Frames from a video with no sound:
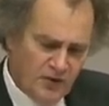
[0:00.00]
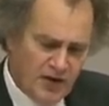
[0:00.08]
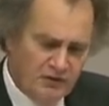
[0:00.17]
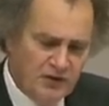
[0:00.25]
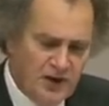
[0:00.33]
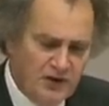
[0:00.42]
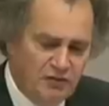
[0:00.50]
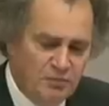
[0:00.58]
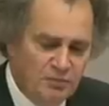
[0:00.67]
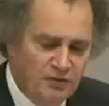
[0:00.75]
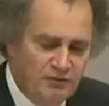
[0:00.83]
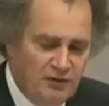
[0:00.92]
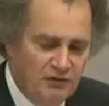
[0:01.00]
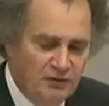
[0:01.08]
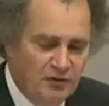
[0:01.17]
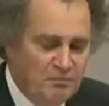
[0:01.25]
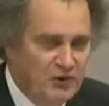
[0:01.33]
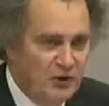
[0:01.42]
the Education
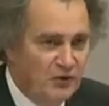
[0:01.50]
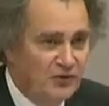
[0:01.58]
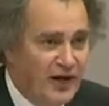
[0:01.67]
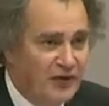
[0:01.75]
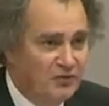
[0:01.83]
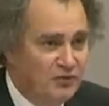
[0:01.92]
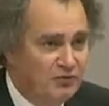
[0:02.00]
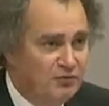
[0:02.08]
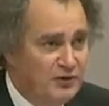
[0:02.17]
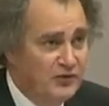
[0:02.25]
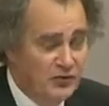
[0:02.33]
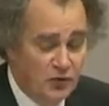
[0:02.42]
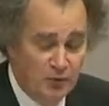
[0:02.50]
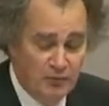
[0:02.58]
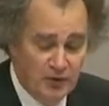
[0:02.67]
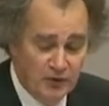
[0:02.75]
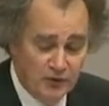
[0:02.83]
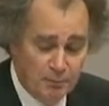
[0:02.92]
Provision of Meals Act as free school
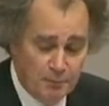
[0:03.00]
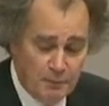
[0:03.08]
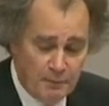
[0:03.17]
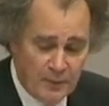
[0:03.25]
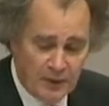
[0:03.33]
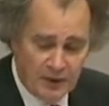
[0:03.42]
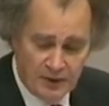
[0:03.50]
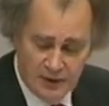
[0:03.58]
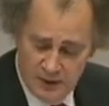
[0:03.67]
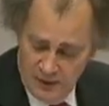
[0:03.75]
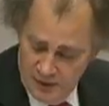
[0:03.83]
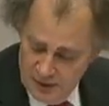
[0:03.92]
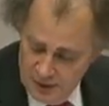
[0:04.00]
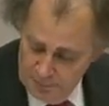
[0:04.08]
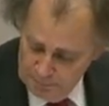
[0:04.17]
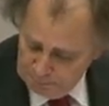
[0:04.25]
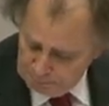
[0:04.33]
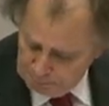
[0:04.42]
meals. Um,